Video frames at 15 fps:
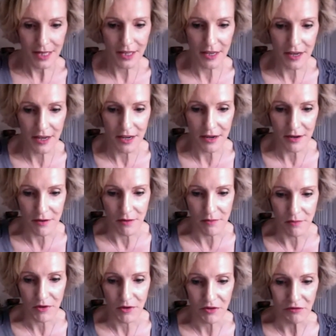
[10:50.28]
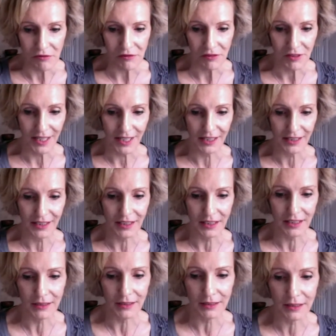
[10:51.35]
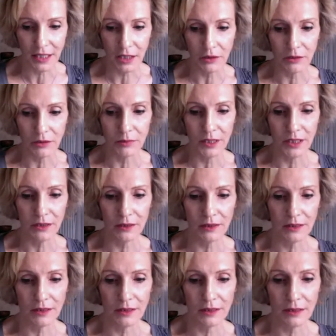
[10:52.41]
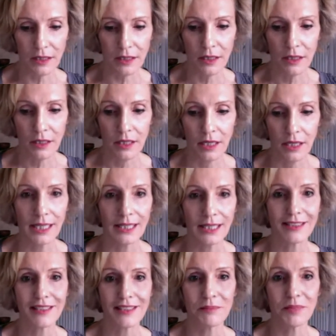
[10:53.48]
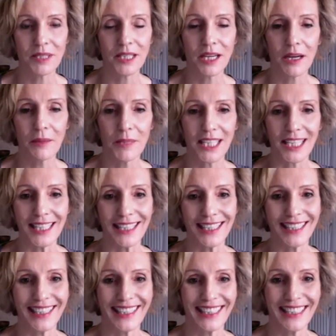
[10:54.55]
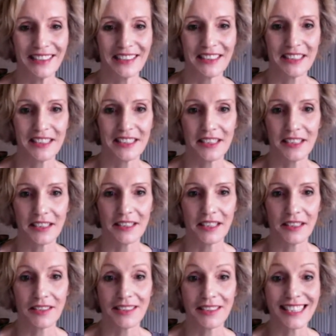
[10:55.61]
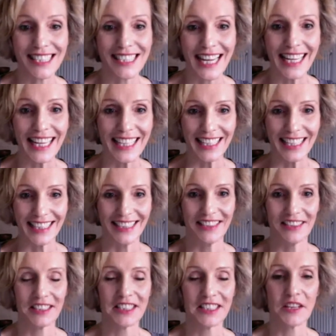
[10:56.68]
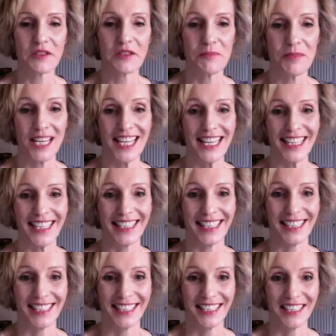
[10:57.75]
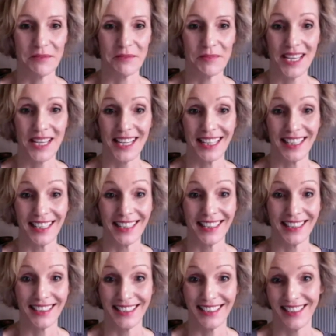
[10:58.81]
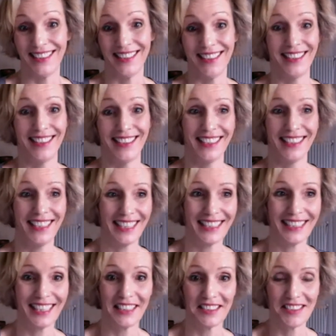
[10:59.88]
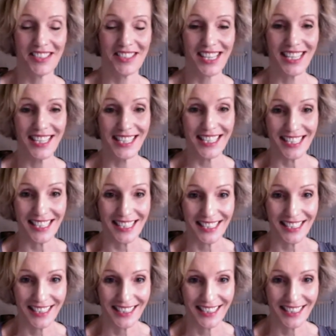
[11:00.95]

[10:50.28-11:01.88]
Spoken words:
the move, and it is subtle because it's the becoming. It doesn't stay. You know, it's not the being. Being doesn't change.